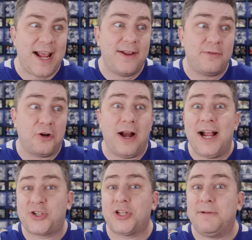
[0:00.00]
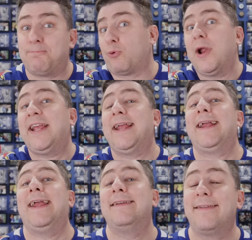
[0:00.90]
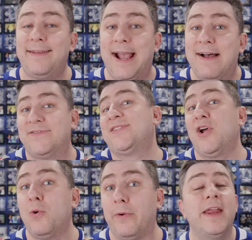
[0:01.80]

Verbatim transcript: and they're actually breaking into the Av zone.